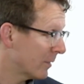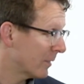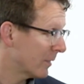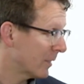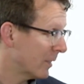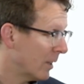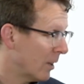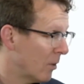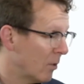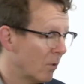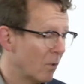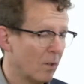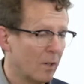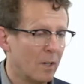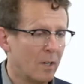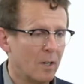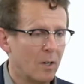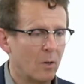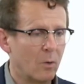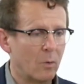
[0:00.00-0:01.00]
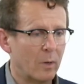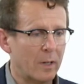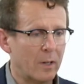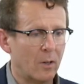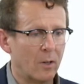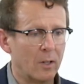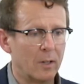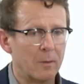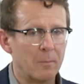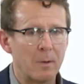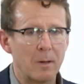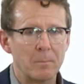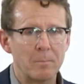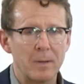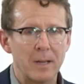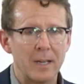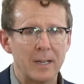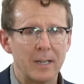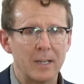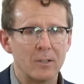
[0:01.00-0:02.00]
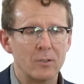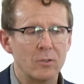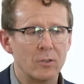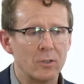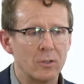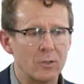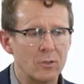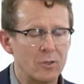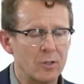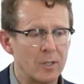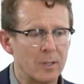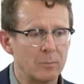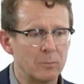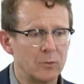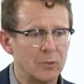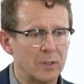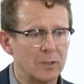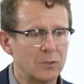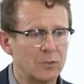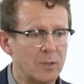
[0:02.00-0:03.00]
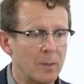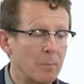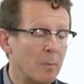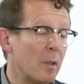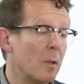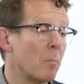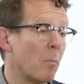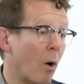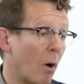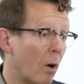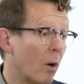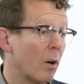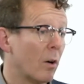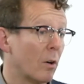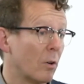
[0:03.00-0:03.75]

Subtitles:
You know, we call them unpaid internships, and some of them are